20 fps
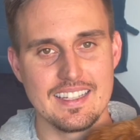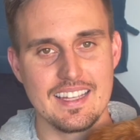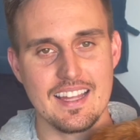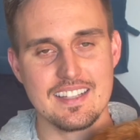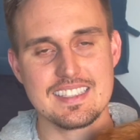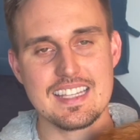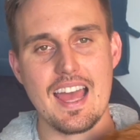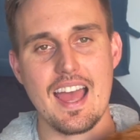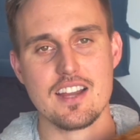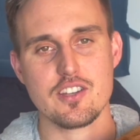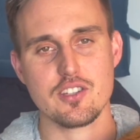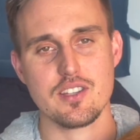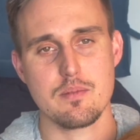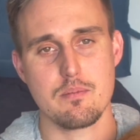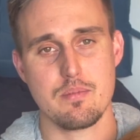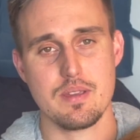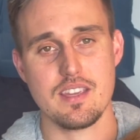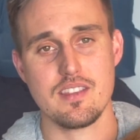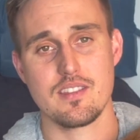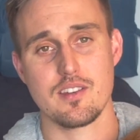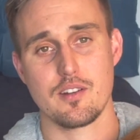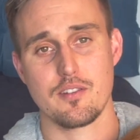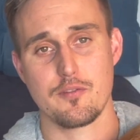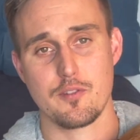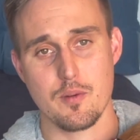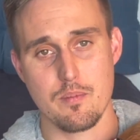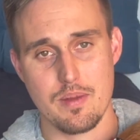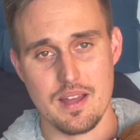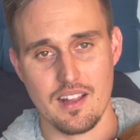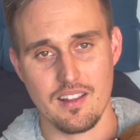and to actually be there
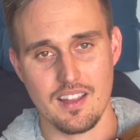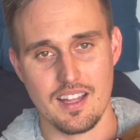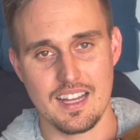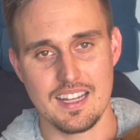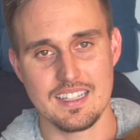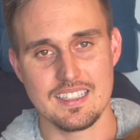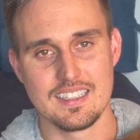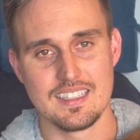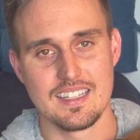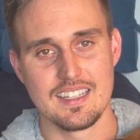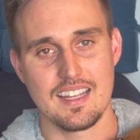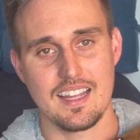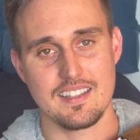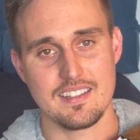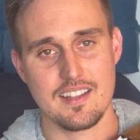for Bella and